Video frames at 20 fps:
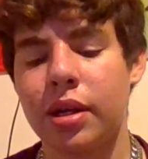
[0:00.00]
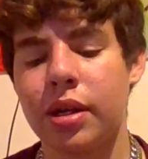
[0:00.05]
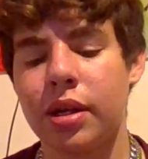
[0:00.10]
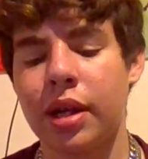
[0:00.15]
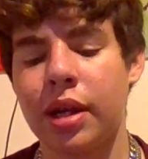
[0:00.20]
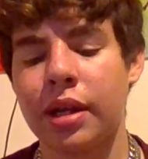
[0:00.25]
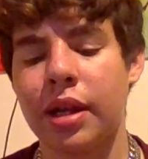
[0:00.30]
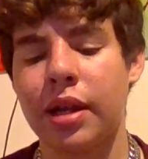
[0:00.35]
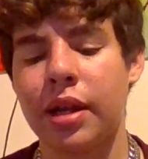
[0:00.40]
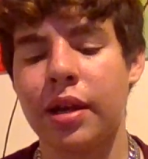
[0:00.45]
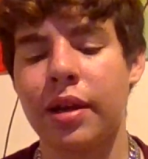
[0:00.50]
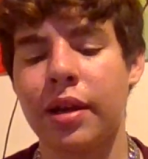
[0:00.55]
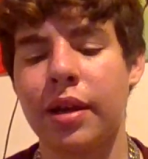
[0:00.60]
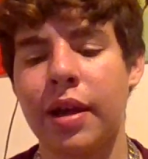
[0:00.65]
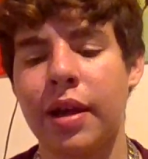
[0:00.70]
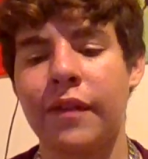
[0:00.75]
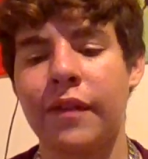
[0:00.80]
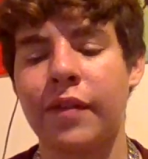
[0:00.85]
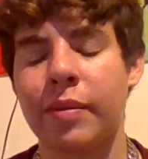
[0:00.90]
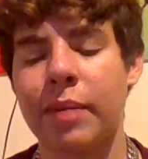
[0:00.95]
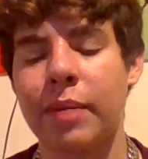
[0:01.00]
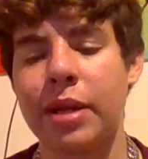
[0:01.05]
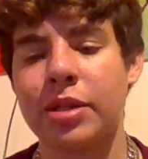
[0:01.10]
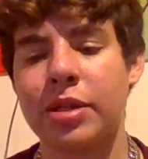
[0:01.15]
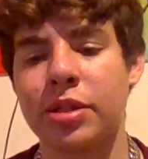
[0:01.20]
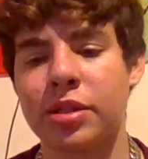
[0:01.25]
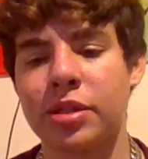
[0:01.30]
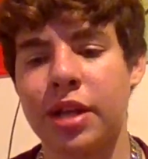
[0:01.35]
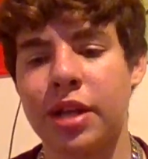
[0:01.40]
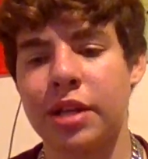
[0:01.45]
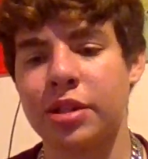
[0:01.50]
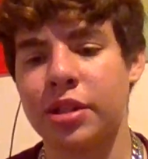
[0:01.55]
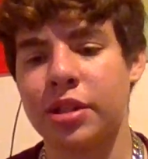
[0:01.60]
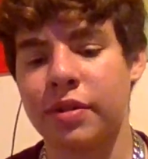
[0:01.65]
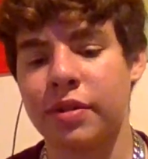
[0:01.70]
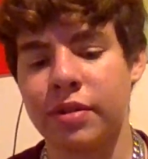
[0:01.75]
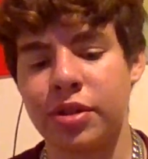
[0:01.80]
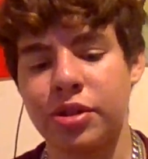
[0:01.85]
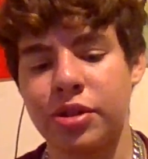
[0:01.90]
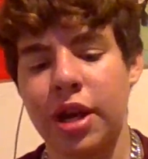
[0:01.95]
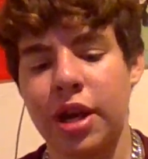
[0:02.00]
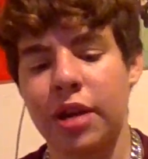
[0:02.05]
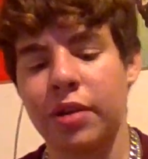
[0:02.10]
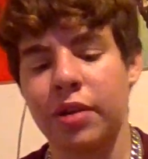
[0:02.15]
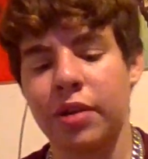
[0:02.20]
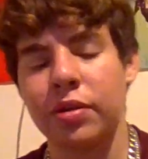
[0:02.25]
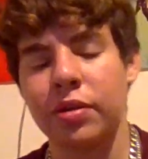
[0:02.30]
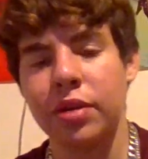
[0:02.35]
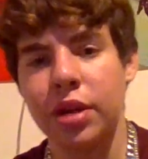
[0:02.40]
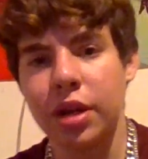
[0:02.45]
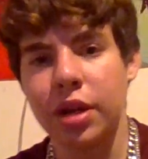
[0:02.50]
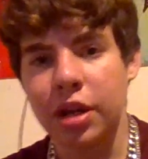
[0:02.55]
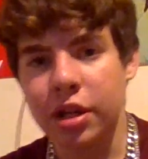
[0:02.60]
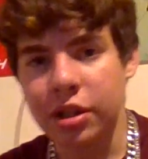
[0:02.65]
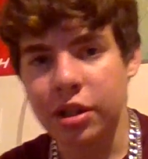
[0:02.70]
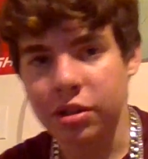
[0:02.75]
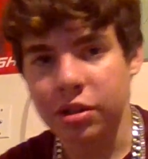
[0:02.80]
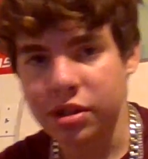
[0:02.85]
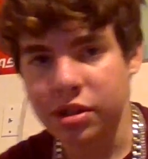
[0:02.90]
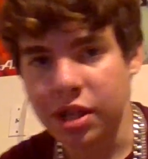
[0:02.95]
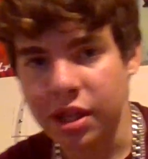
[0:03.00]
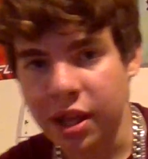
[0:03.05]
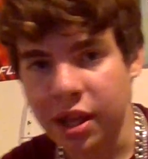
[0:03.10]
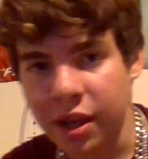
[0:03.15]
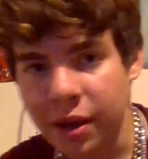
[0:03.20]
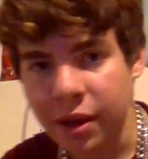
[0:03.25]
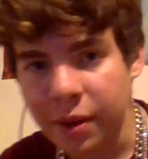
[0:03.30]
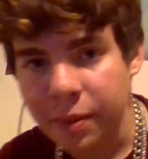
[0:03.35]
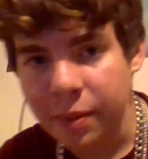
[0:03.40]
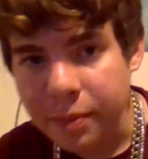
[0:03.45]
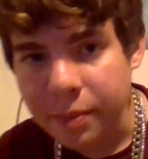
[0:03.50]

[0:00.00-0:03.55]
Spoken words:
like the information section of this channel, you'll see that.